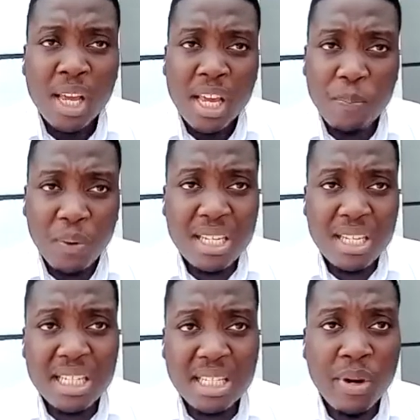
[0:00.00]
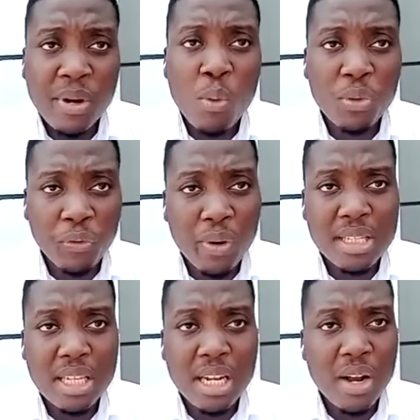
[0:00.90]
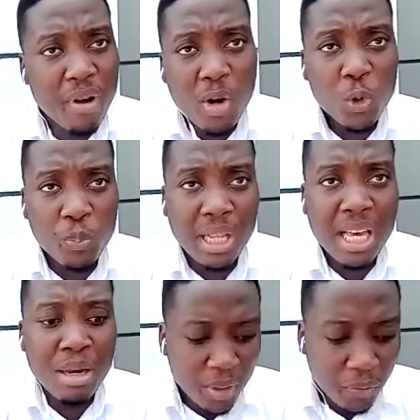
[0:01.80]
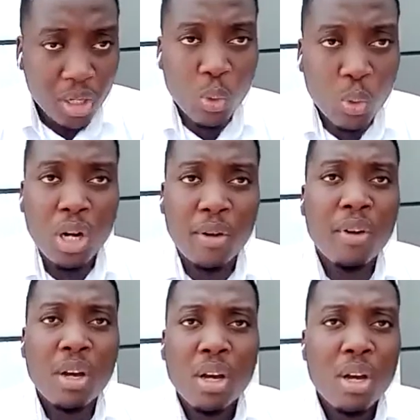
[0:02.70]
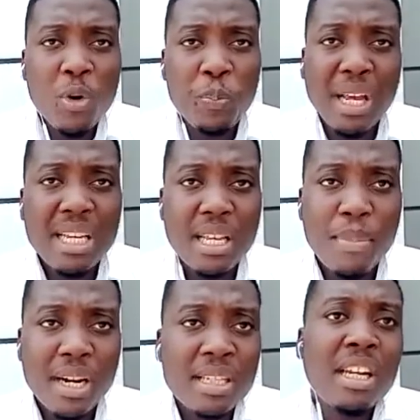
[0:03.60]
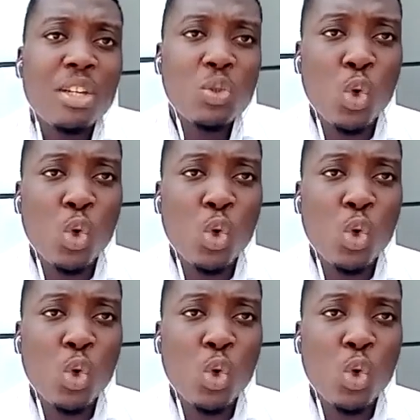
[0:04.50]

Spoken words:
He plays in the Serie A with Fiorentina, a very good player, midfielder who could have replaced him, but he decided to go to